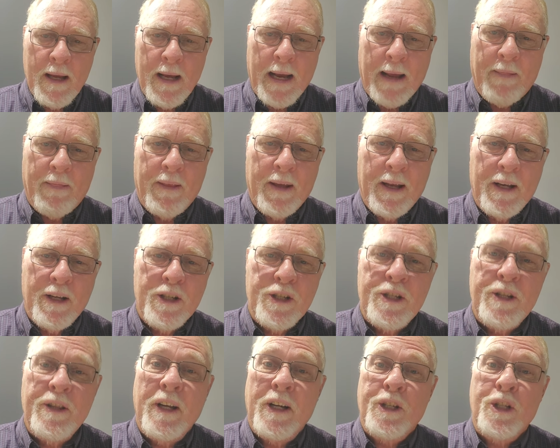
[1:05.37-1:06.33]
And then
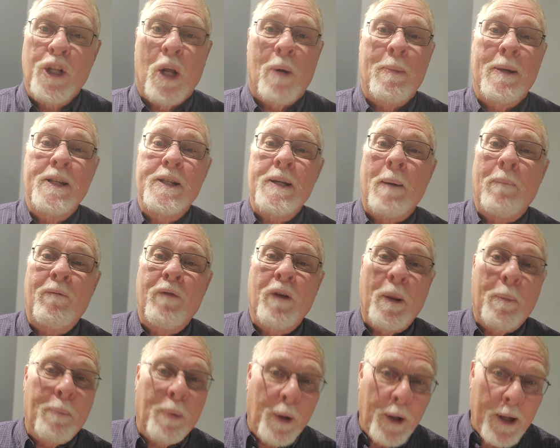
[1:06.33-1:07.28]
there's going to be some for
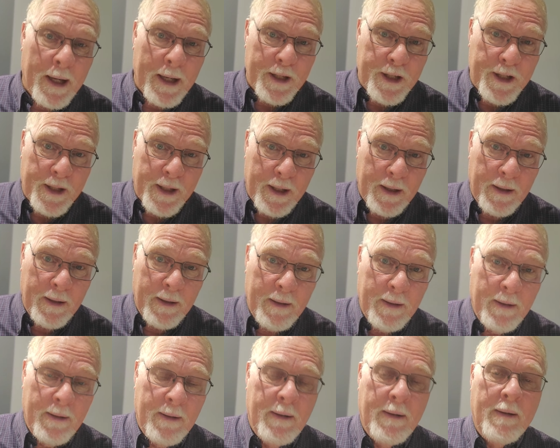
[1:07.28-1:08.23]
the prince.
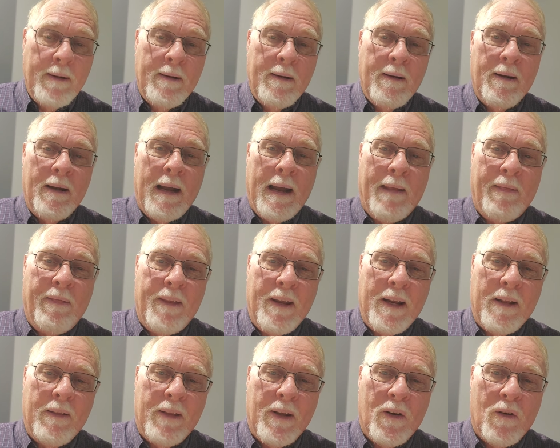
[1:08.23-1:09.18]
And
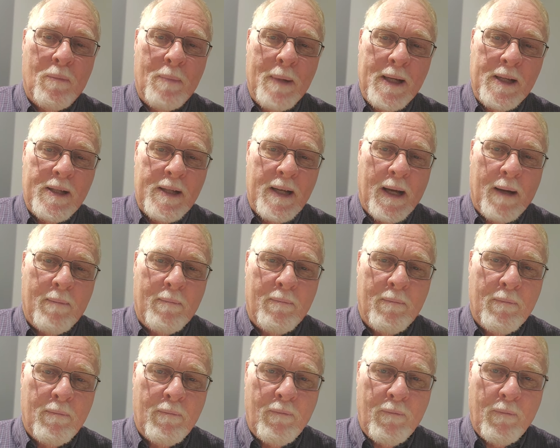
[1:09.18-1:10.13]
then there'll be
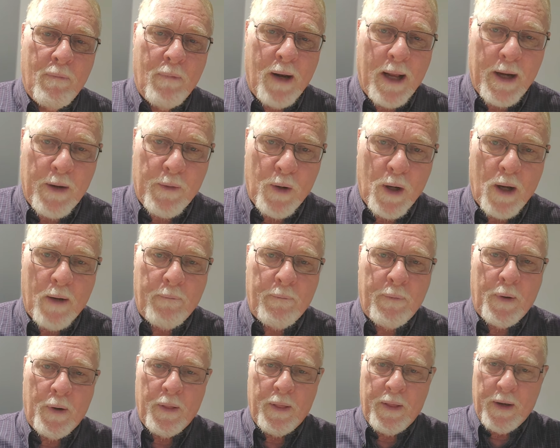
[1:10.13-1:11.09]
some later on
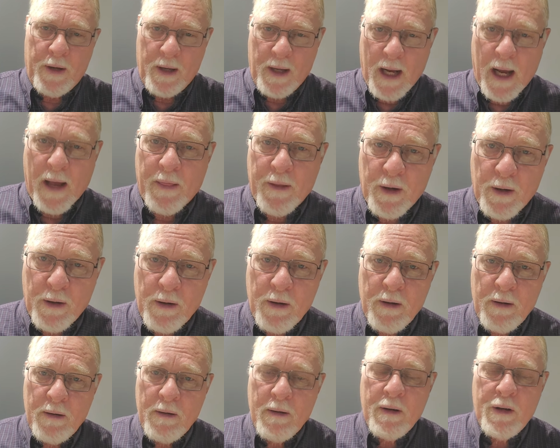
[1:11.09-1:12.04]
for the other
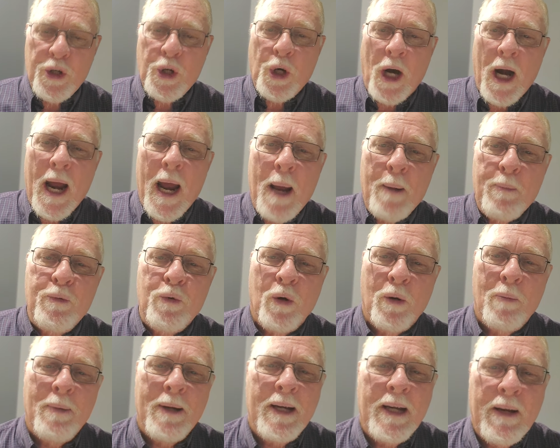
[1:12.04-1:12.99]
tribes
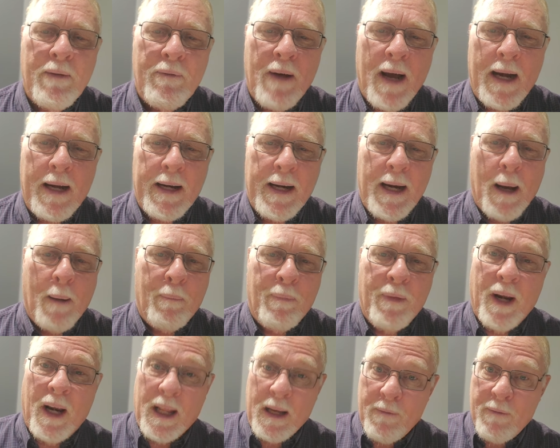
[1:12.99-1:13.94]
will be divided up.
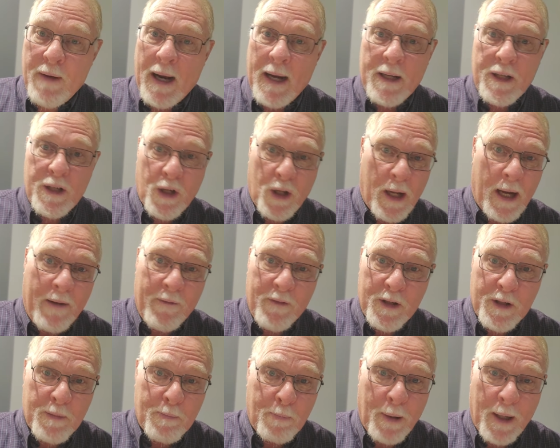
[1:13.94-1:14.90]
The Levites are going to have a
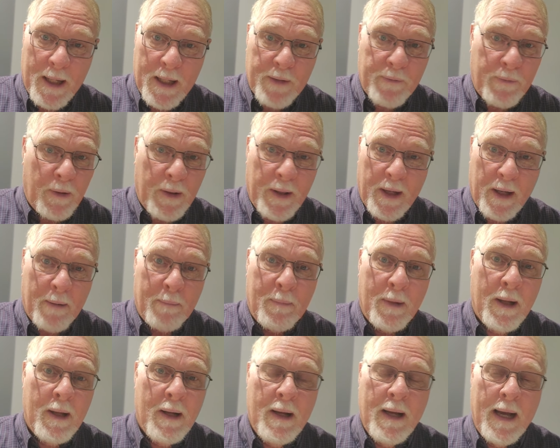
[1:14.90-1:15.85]
place for them.
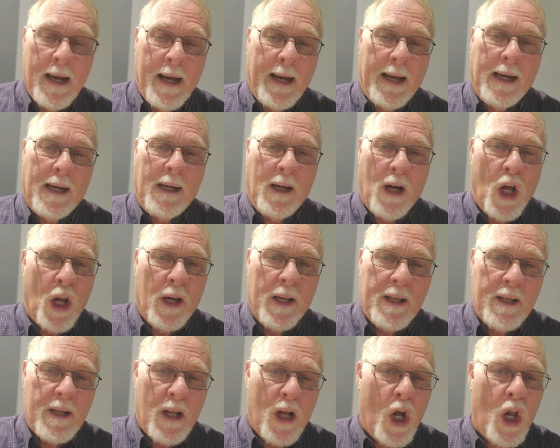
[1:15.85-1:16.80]
Uh,
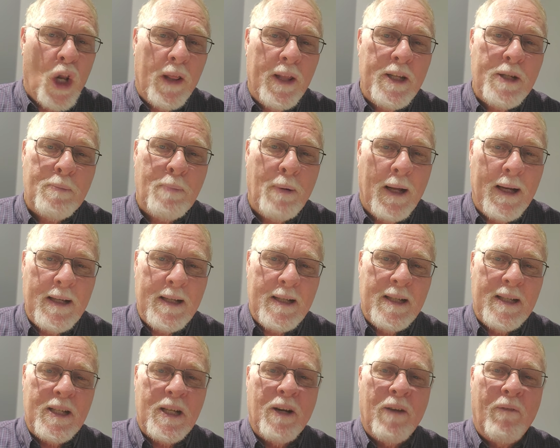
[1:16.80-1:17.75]
all, all this place
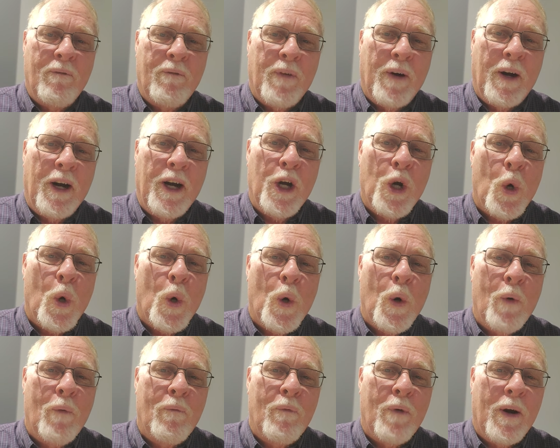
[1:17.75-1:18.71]
is very,
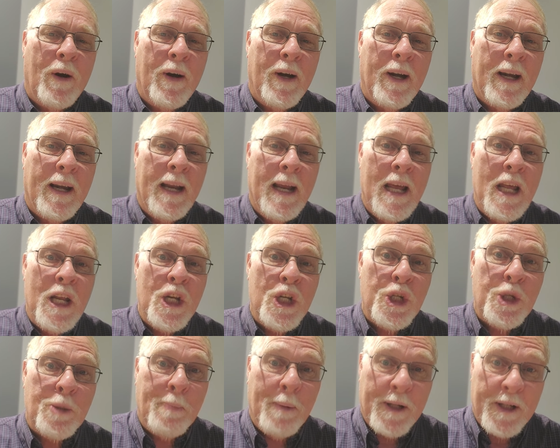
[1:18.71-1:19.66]
very
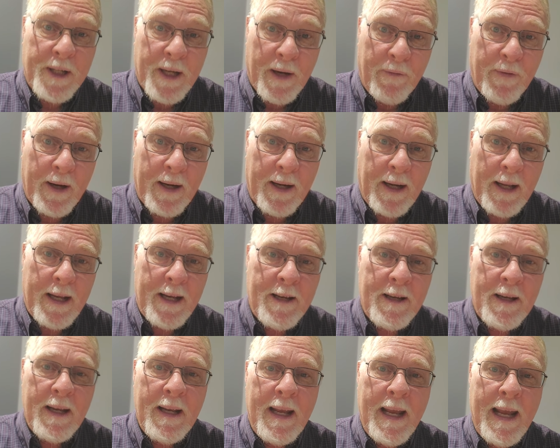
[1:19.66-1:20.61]
specifically